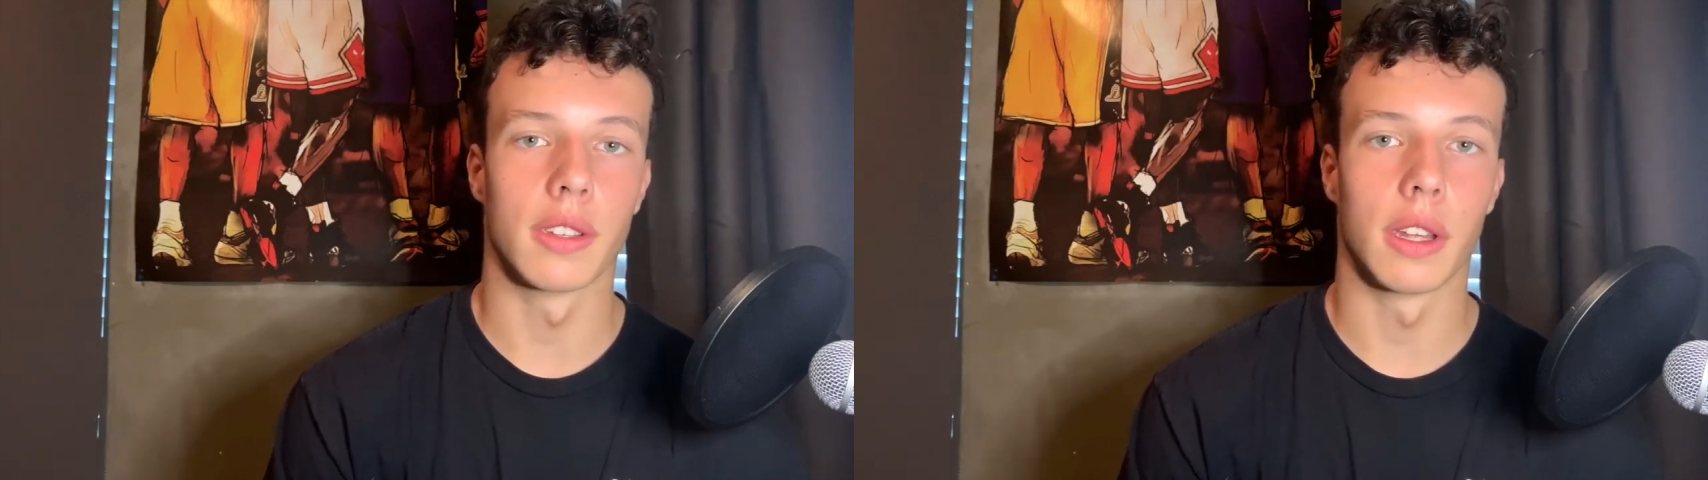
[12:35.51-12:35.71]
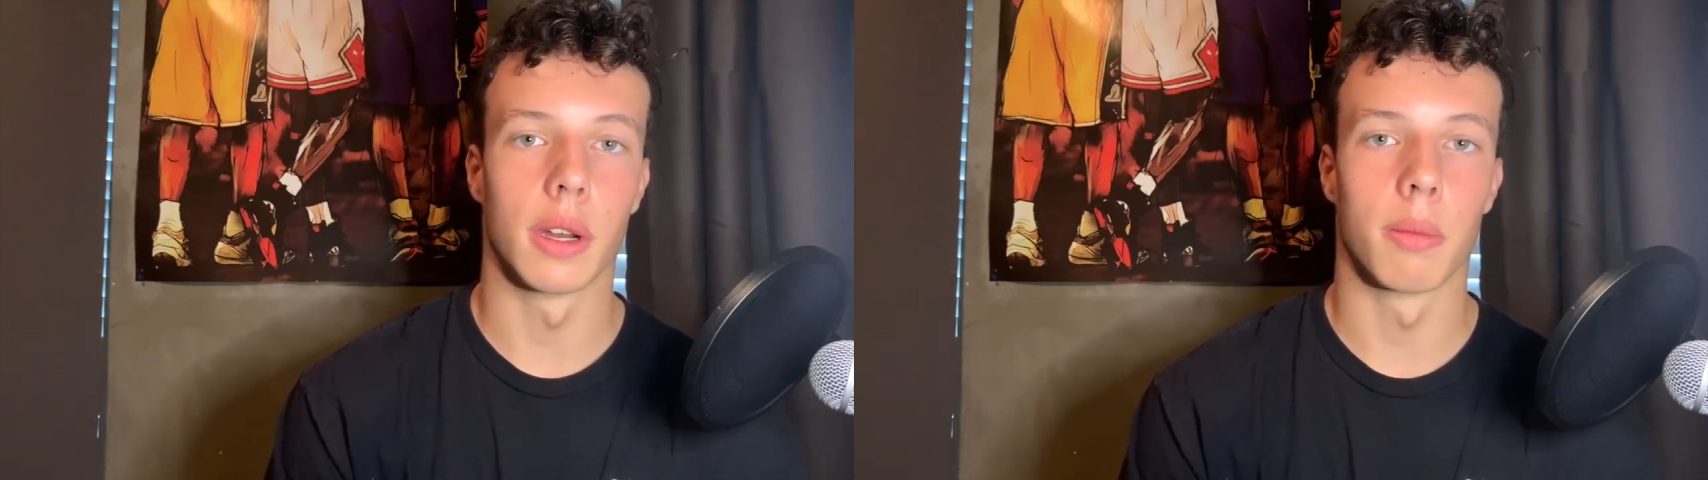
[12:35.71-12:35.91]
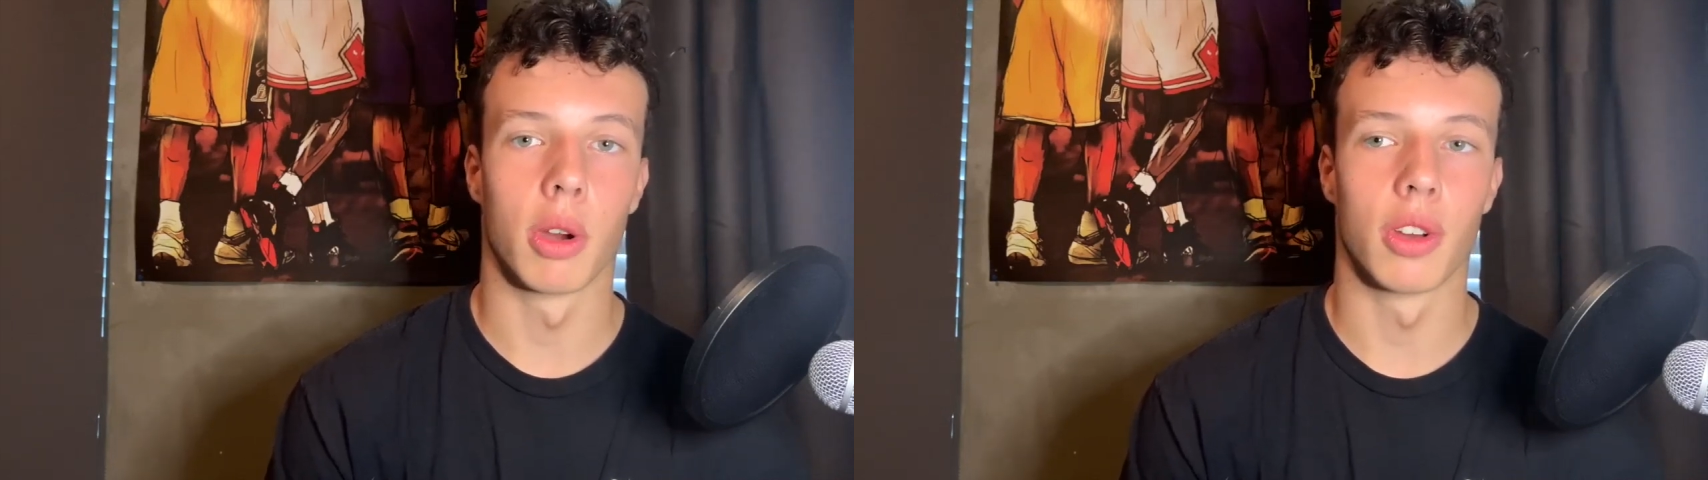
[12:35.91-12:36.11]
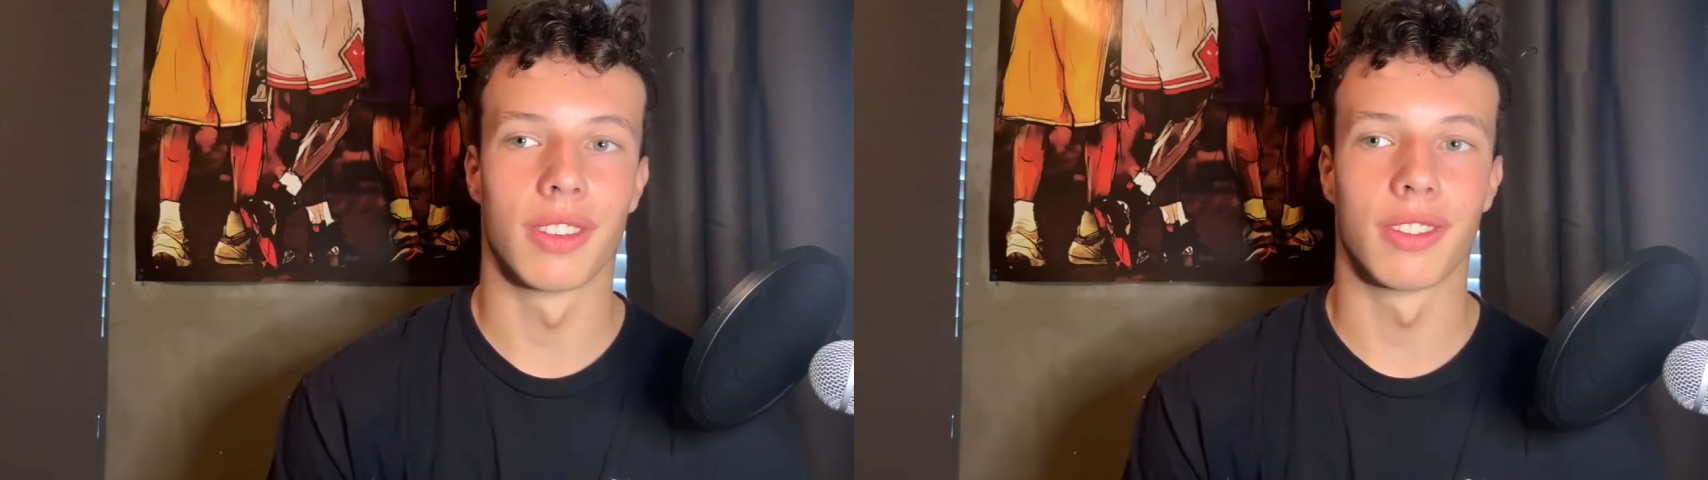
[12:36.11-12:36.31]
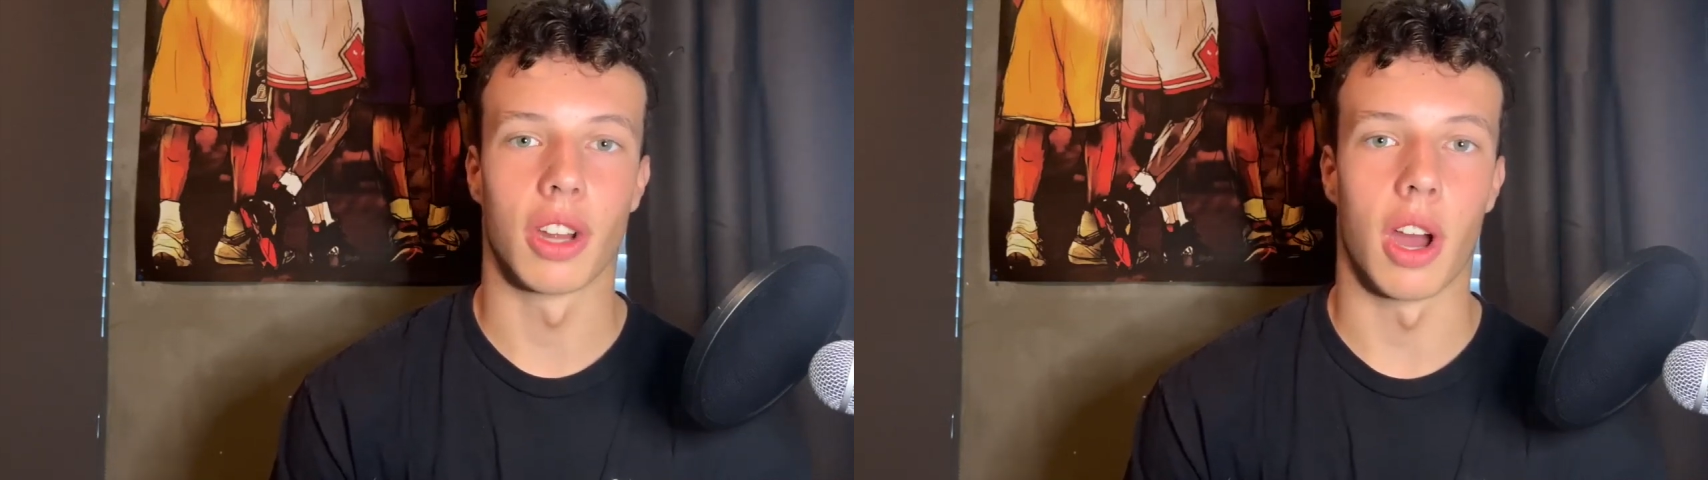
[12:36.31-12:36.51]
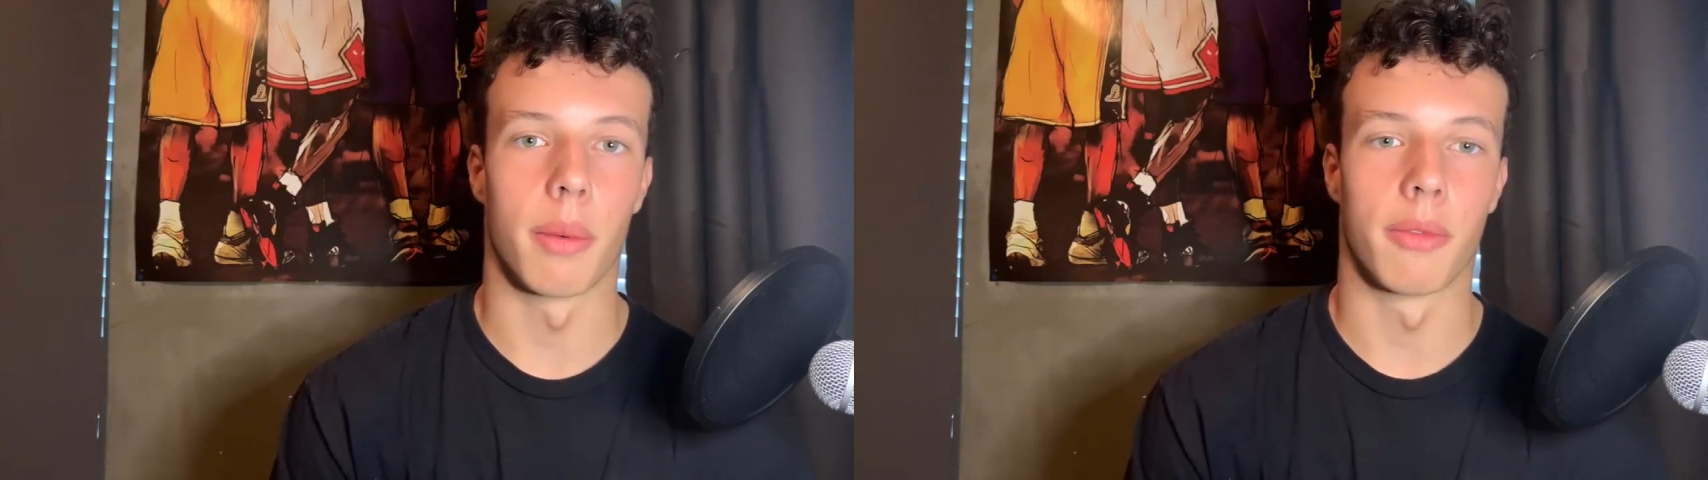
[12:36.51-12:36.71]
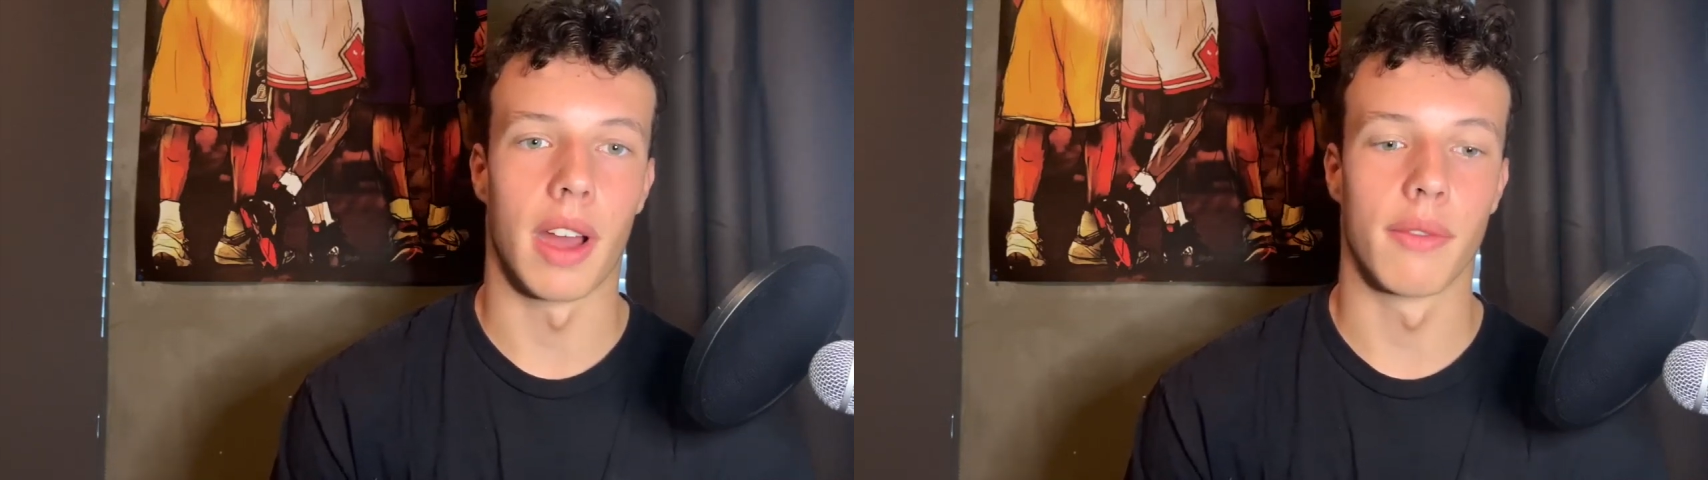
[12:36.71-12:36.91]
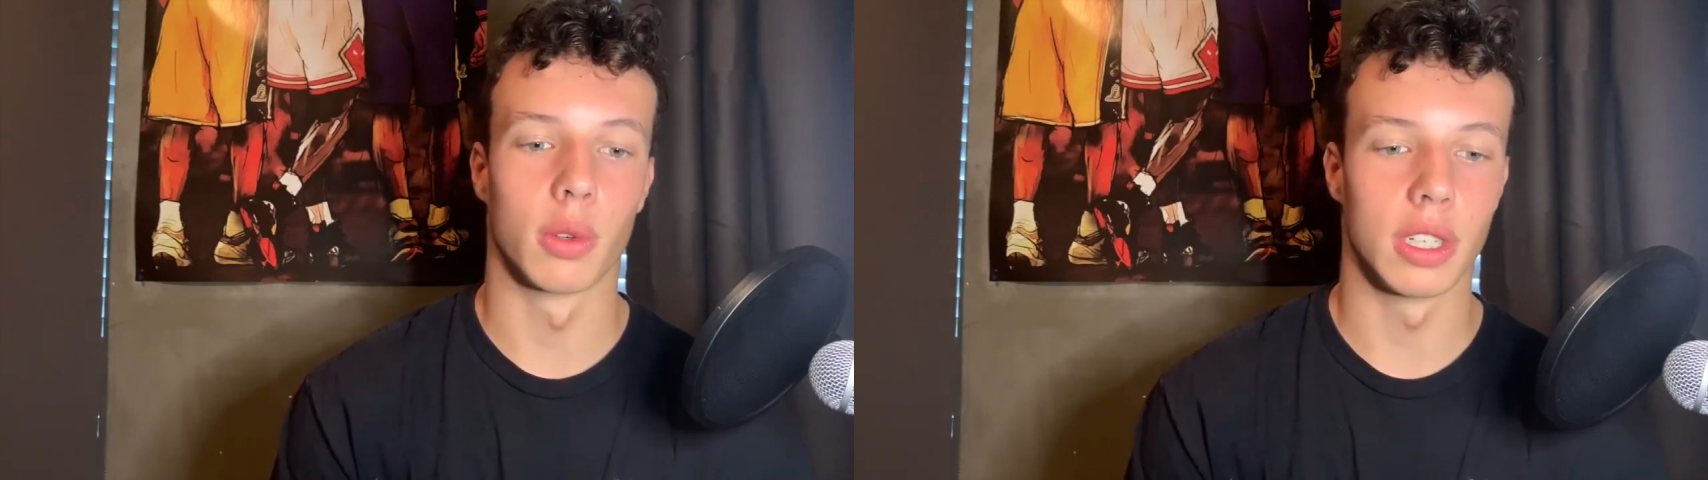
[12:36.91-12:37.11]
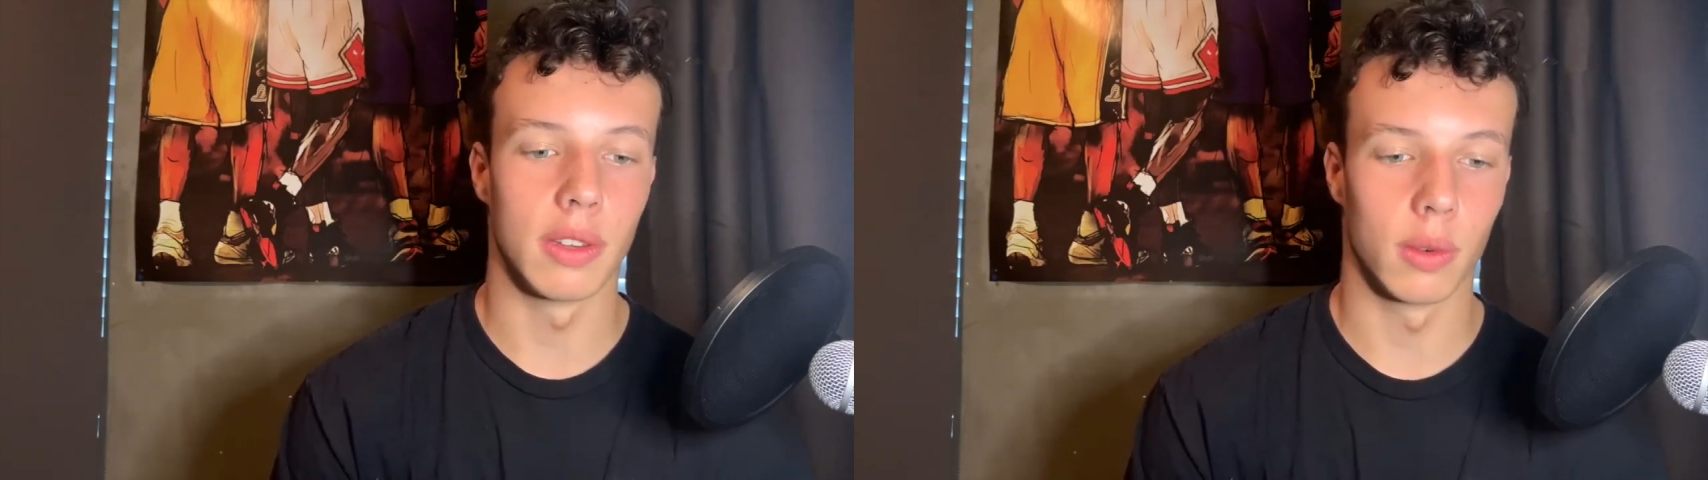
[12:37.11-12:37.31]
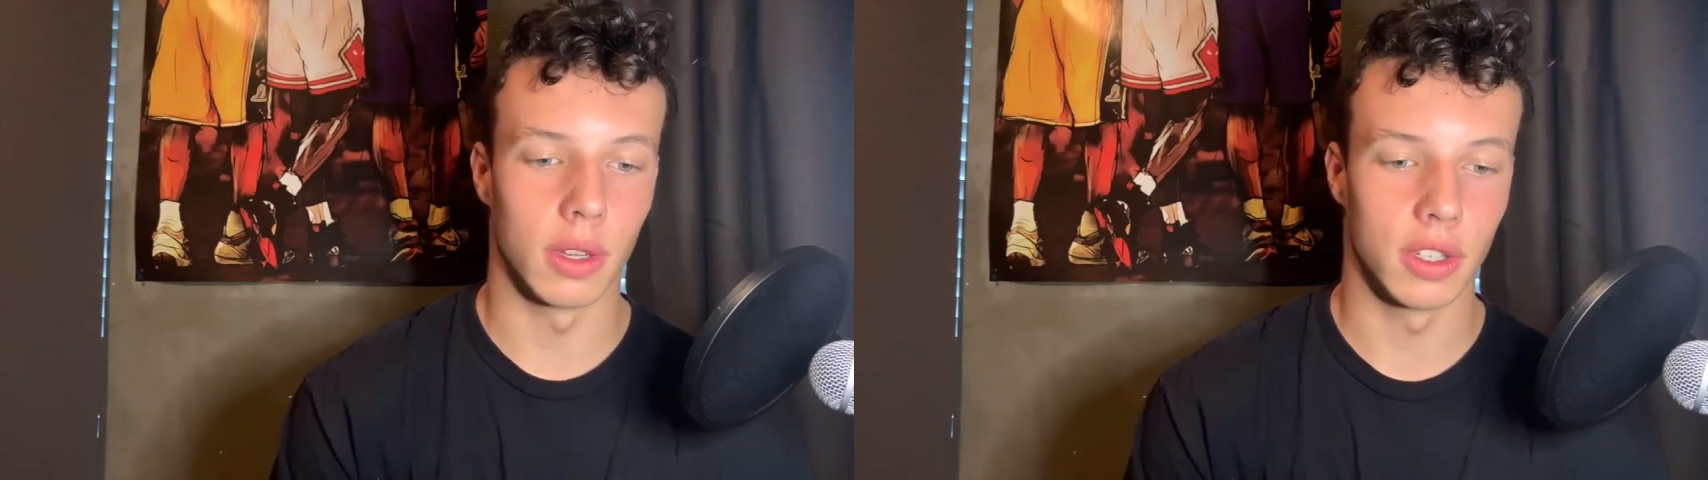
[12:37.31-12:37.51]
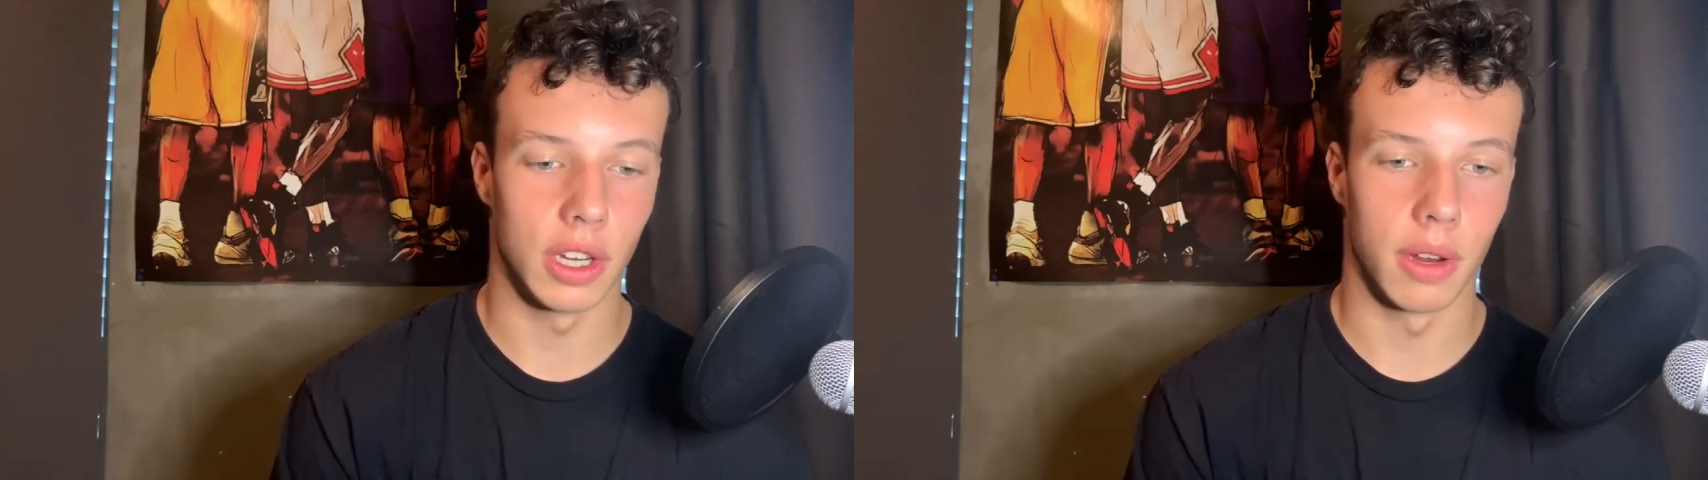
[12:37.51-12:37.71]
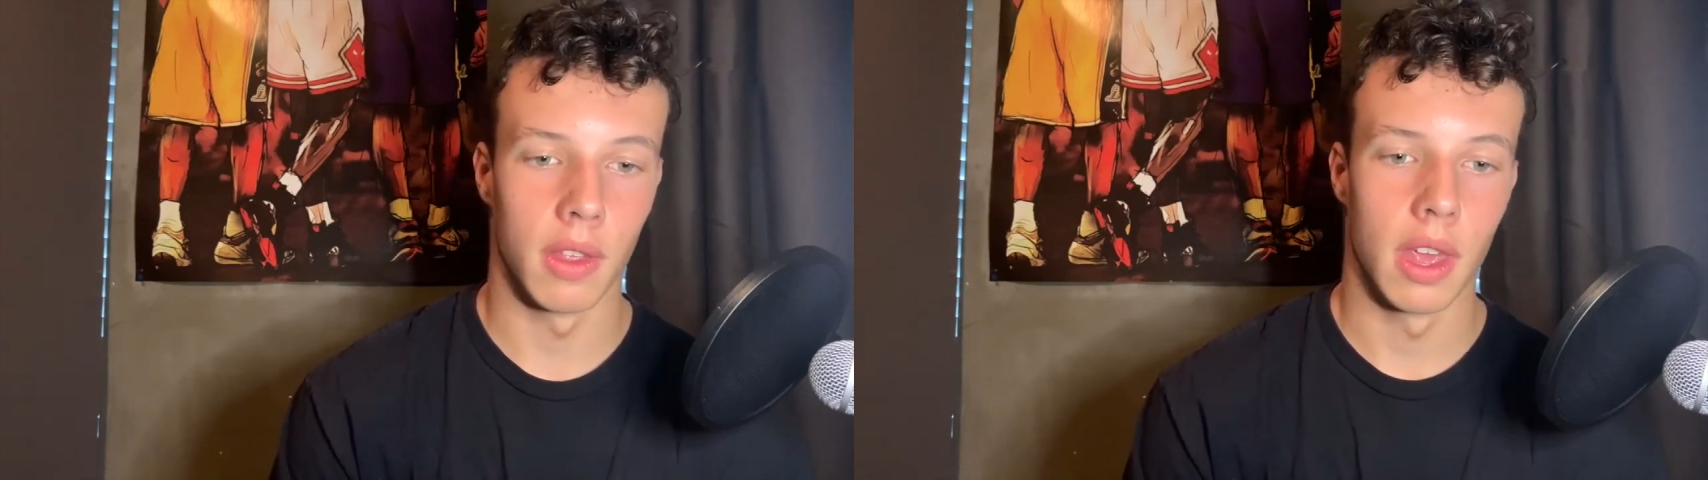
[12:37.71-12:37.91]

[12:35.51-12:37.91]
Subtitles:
going to emerge as a top 5 receiver this year.